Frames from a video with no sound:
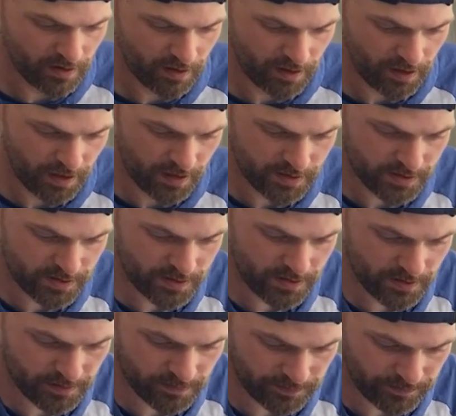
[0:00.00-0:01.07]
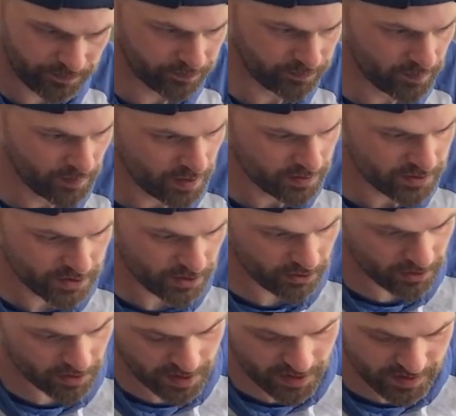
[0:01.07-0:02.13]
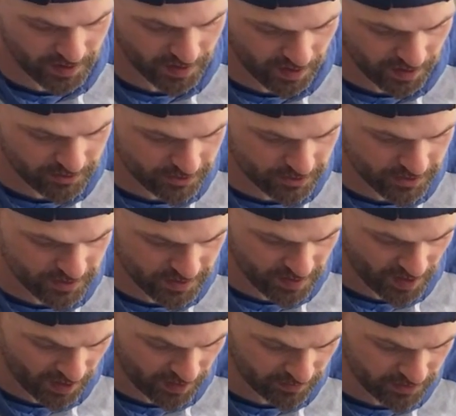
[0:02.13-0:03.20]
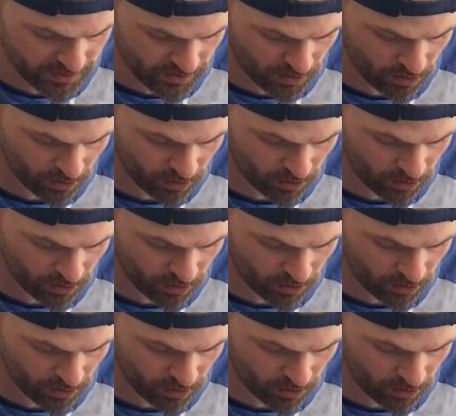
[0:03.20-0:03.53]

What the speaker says: All right. So there is an extra stylus